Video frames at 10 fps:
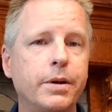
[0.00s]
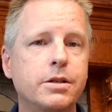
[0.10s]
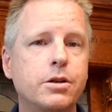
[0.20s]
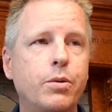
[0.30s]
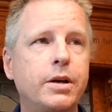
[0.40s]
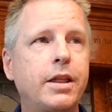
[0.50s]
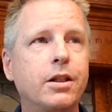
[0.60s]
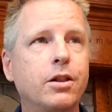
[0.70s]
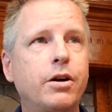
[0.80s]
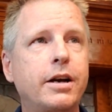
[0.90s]
And so
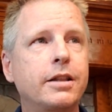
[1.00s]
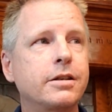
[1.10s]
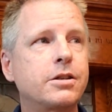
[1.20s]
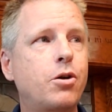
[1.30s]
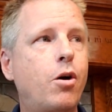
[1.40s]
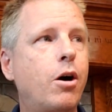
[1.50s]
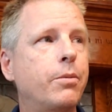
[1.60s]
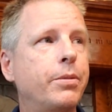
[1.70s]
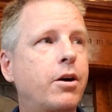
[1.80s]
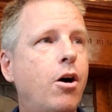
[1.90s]
they look at the
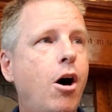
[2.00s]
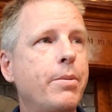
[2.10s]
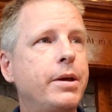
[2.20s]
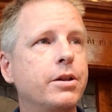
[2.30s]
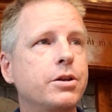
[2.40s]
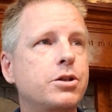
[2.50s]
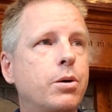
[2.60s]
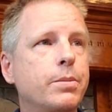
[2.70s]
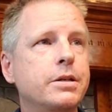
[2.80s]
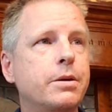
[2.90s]
storm, the calming of the
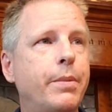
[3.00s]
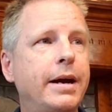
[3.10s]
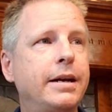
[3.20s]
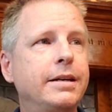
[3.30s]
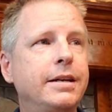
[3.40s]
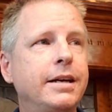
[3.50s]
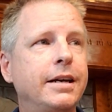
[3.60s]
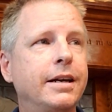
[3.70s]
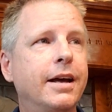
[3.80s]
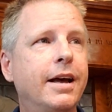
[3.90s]
storm, as the mighty
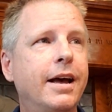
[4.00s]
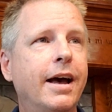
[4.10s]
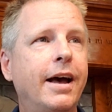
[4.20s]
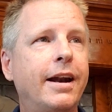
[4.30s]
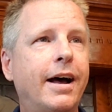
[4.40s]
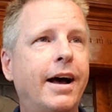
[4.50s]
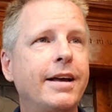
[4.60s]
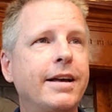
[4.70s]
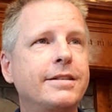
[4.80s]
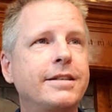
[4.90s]
deed. And
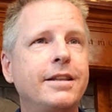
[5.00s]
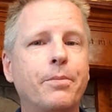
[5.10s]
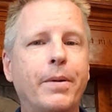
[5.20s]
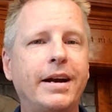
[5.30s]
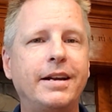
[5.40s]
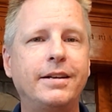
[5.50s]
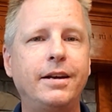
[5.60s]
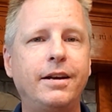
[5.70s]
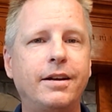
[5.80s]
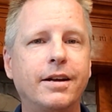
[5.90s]
I see the mighty
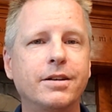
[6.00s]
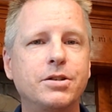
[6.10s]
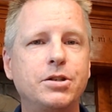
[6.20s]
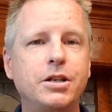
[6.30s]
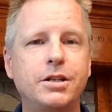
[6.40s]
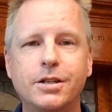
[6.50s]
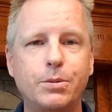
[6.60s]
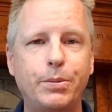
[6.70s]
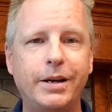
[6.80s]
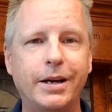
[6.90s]
deed as
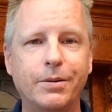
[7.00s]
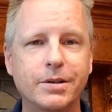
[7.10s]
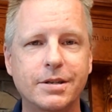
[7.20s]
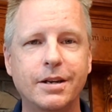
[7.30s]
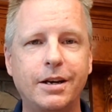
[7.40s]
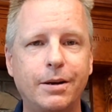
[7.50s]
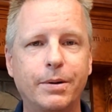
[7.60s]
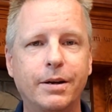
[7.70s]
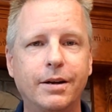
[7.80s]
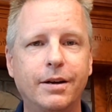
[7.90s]
Jesus being able to
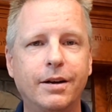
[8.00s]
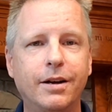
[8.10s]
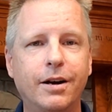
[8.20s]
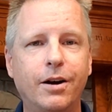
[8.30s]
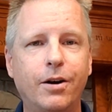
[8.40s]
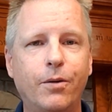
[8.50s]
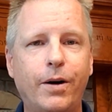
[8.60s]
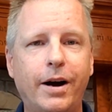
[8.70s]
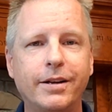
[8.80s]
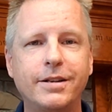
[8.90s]
sleep
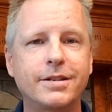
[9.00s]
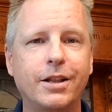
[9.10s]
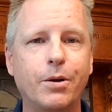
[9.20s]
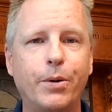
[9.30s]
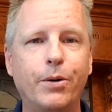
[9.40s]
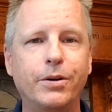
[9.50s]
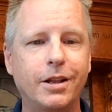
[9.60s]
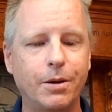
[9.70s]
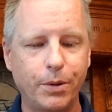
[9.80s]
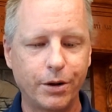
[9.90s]
while he's in the boat
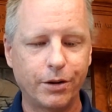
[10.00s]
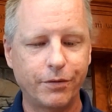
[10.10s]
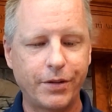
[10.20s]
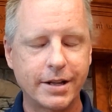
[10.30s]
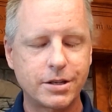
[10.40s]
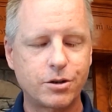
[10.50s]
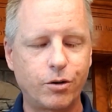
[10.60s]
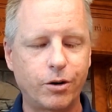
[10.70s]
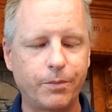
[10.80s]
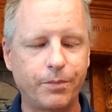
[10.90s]
in the middle of that
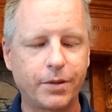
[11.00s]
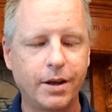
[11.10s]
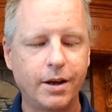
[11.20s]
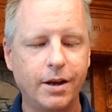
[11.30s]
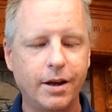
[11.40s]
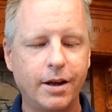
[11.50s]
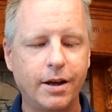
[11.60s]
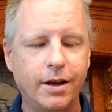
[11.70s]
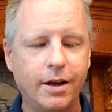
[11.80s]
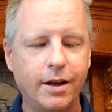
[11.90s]
storm.
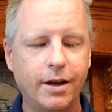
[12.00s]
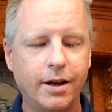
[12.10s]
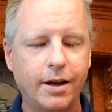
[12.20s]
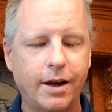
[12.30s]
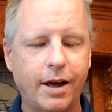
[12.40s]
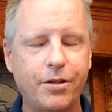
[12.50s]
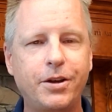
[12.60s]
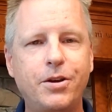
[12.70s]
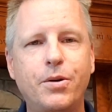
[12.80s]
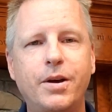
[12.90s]
I
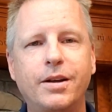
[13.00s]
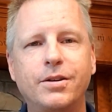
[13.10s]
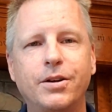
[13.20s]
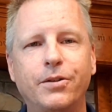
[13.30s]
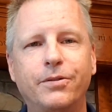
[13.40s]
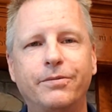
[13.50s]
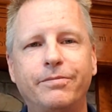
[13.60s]
think you can too.